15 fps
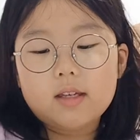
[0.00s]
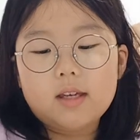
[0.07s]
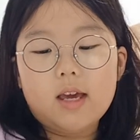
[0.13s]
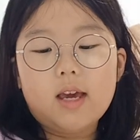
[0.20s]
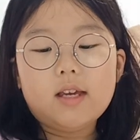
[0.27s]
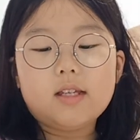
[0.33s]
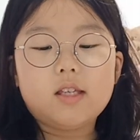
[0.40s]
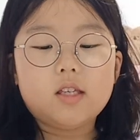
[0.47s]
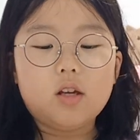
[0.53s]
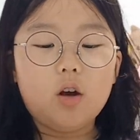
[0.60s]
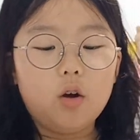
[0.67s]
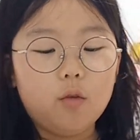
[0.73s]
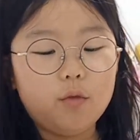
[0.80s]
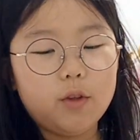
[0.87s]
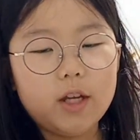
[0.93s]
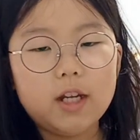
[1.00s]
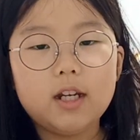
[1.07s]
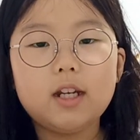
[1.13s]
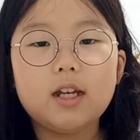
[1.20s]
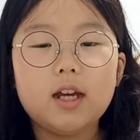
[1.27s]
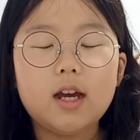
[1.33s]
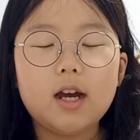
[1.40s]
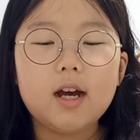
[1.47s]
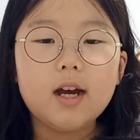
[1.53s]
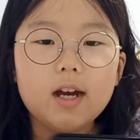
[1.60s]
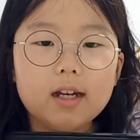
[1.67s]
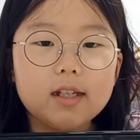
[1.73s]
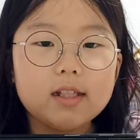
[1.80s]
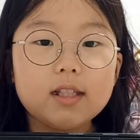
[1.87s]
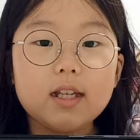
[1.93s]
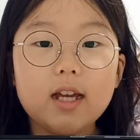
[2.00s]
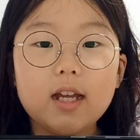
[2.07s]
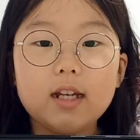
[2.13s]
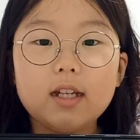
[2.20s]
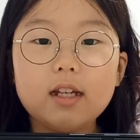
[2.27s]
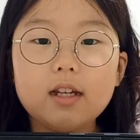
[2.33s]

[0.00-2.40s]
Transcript: Case solved it, I said.